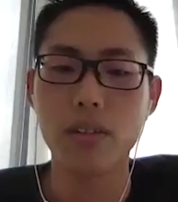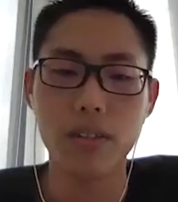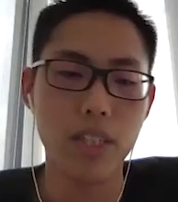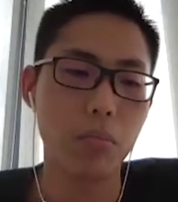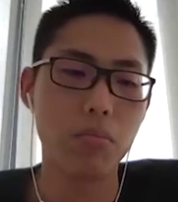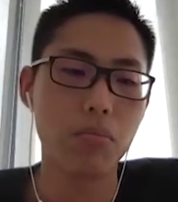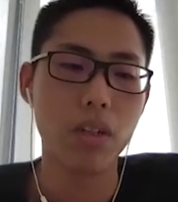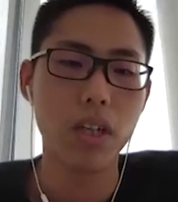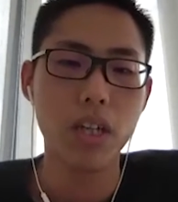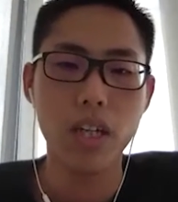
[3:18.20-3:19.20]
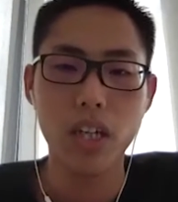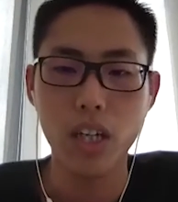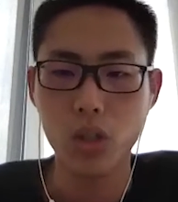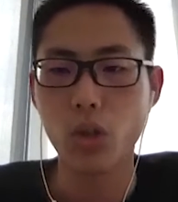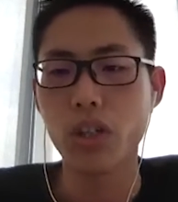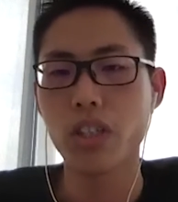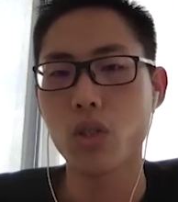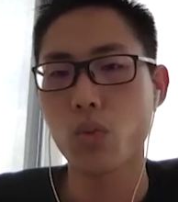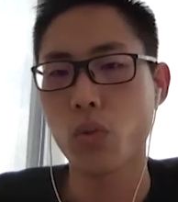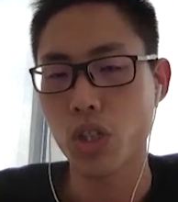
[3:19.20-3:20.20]
some
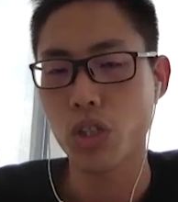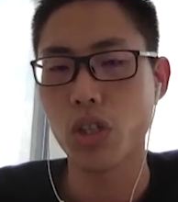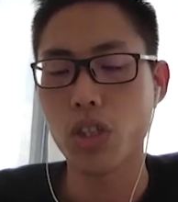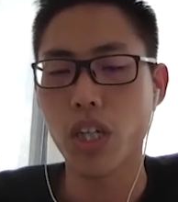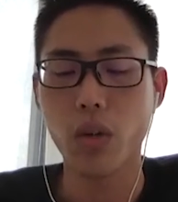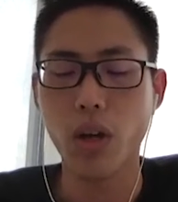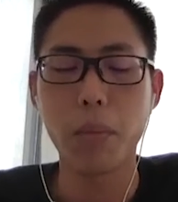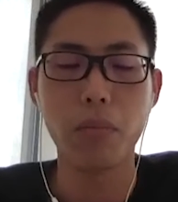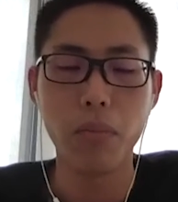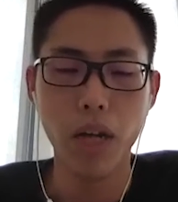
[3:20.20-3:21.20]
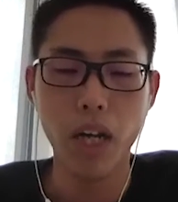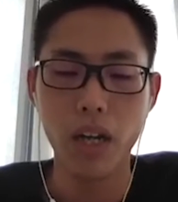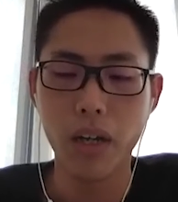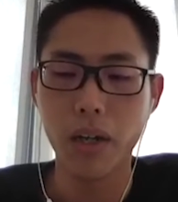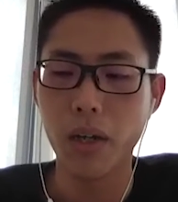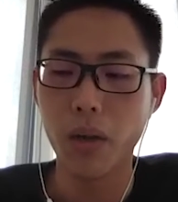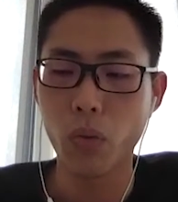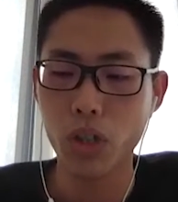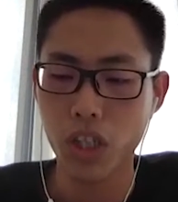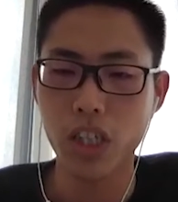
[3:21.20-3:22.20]
authorities' watchdog
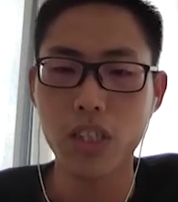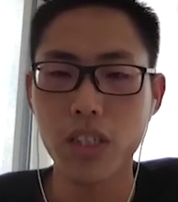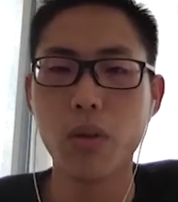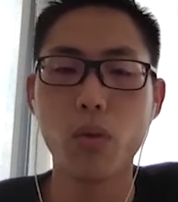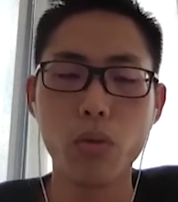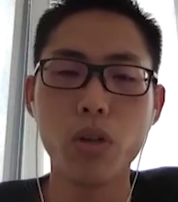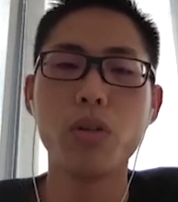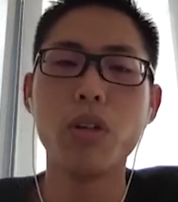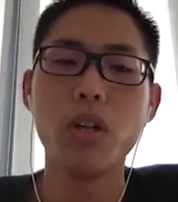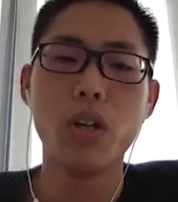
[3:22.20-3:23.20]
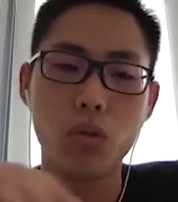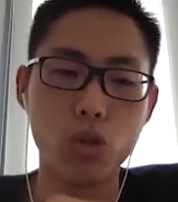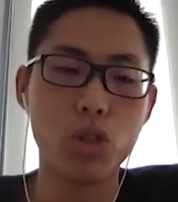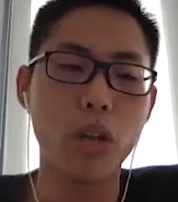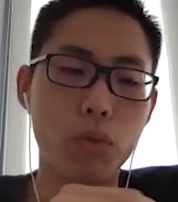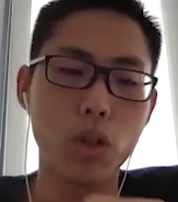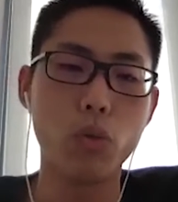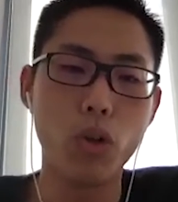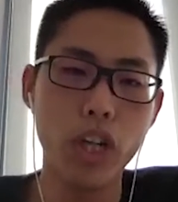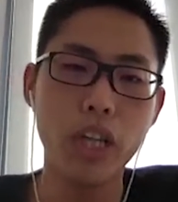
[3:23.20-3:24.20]
watch list, then we will usually put a
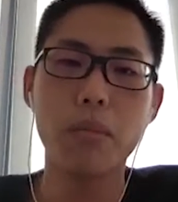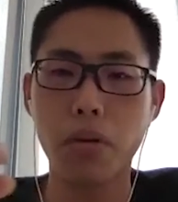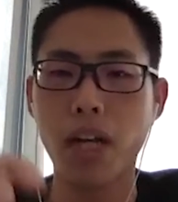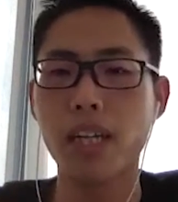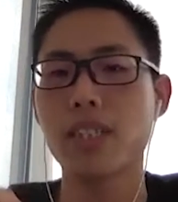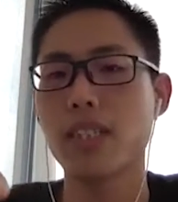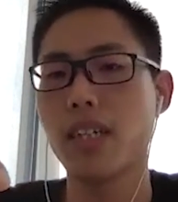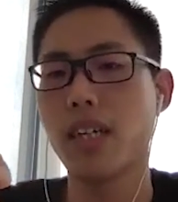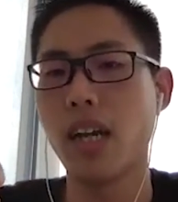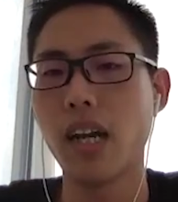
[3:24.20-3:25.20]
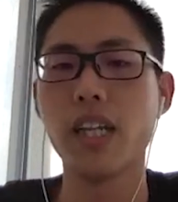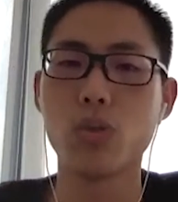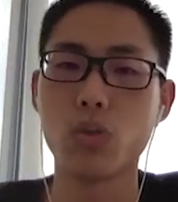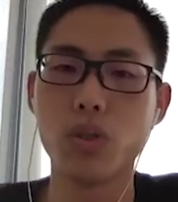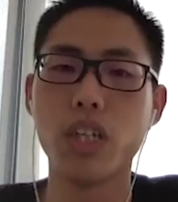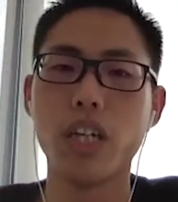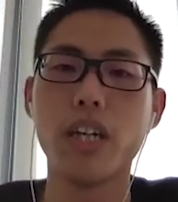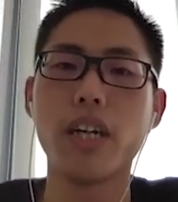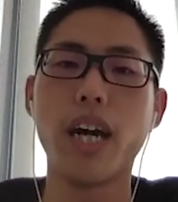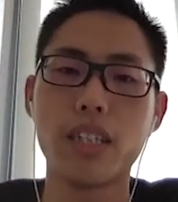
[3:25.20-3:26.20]
warning plus a link to the
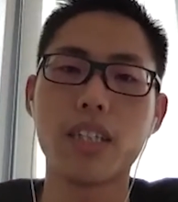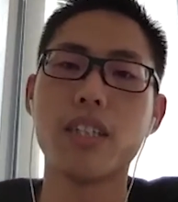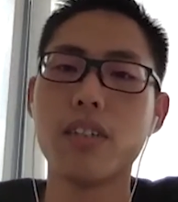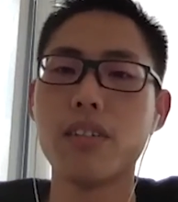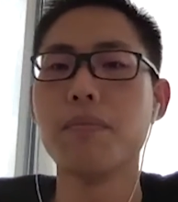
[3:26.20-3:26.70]
article.